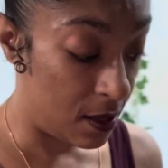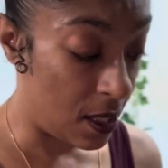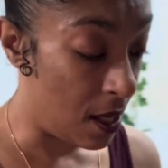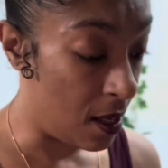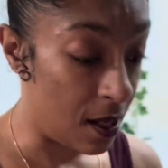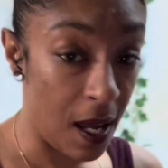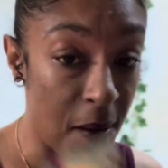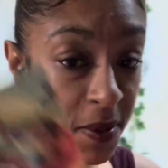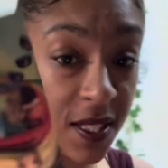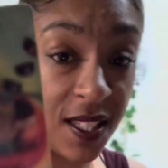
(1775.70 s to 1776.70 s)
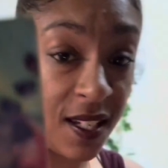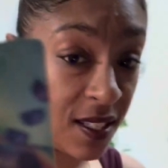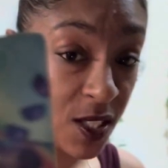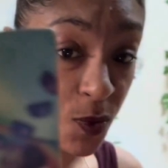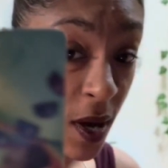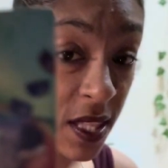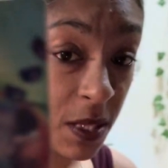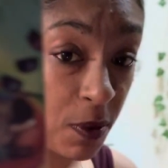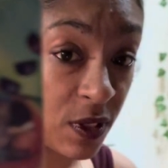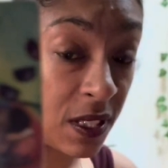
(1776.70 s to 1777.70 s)
10 of Cups is here. This is why this
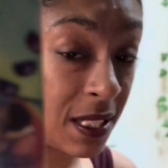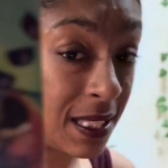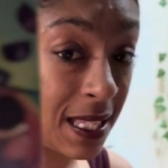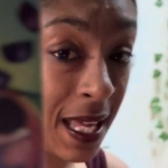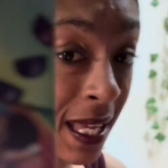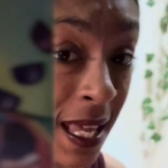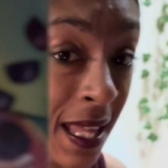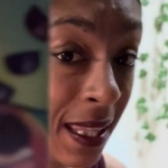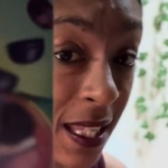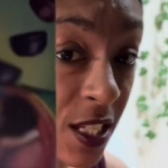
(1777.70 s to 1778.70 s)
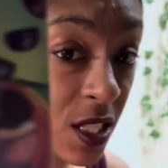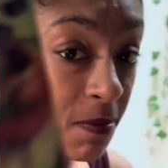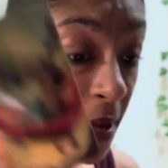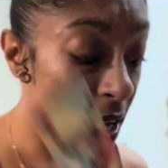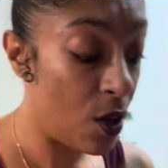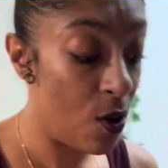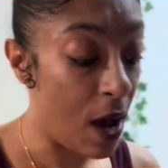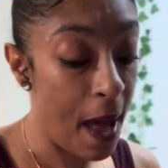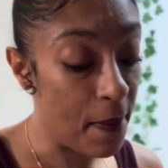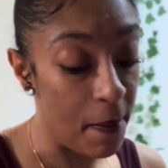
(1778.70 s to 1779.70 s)
person is like, let's just make it all
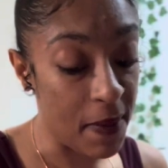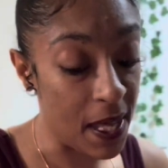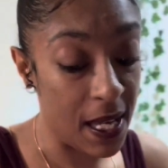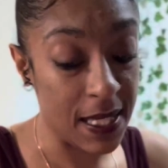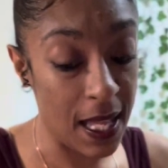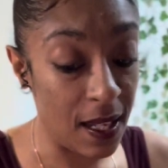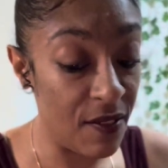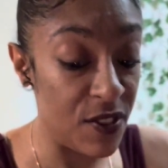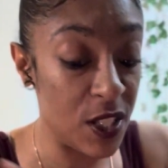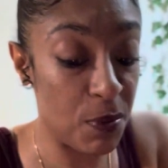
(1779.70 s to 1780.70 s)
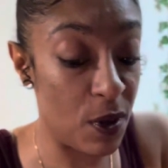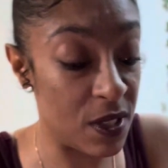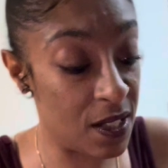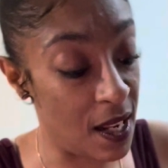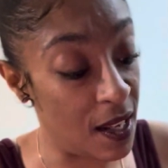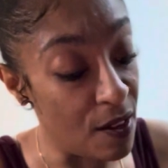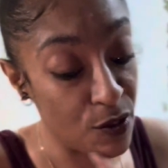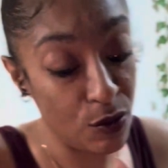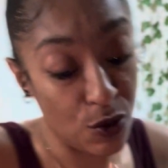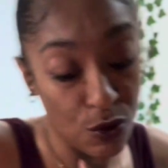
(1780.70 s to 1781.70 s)
happen, because I love this person, I love
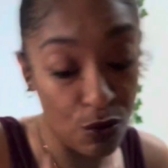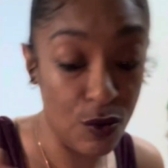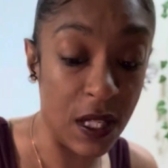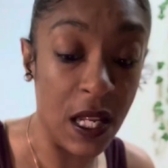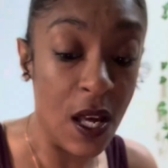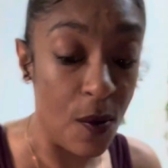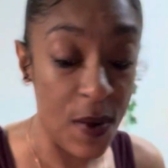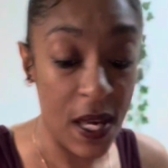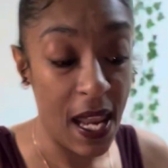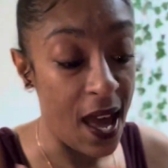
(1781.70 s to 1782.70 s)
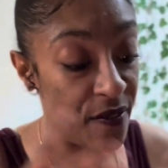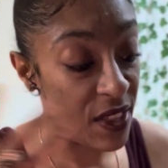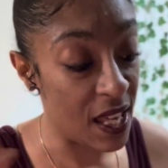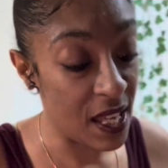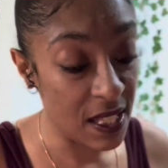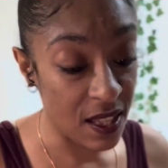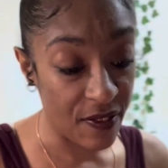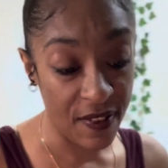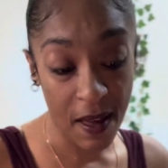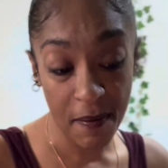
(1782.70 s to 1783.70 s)
you too, and we can have the kids and the
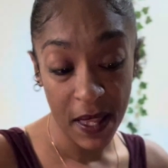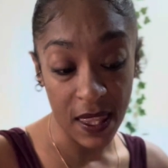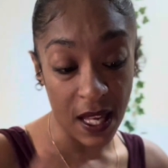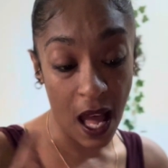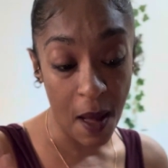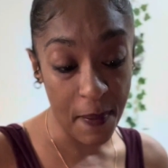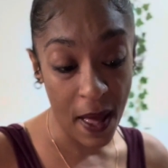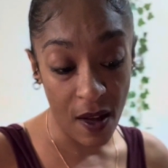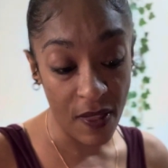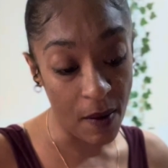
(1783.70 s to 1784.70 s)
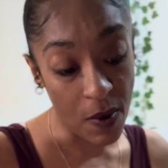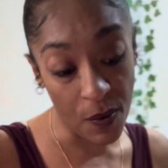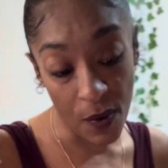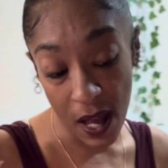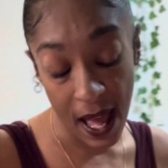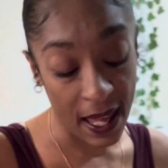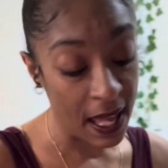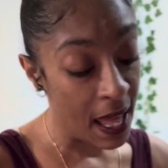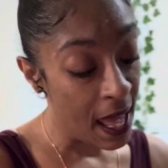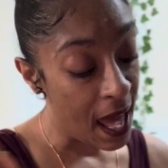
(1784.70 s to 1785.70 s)
family and the compound that we want. I
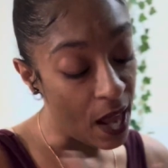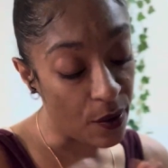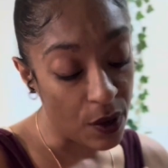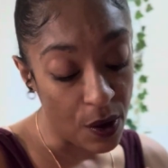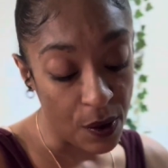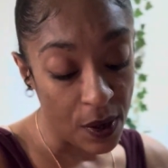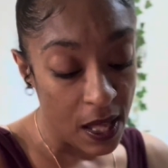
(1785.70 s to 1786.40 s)
don't know.